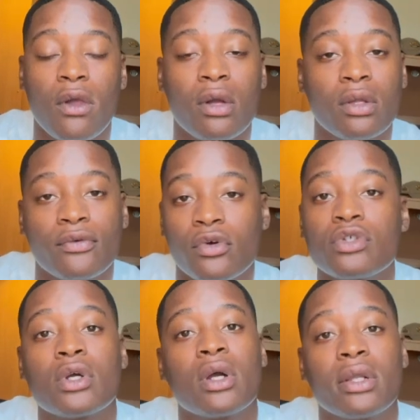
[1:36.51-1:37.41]
Of course,
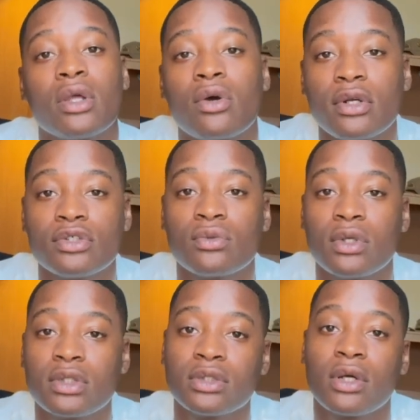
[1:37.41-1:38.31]
y'all got the hardest one
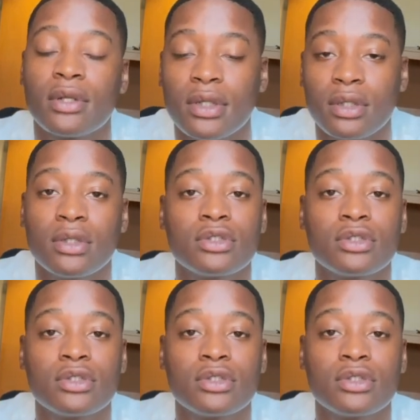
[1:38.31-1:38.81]
because y'all the youngest,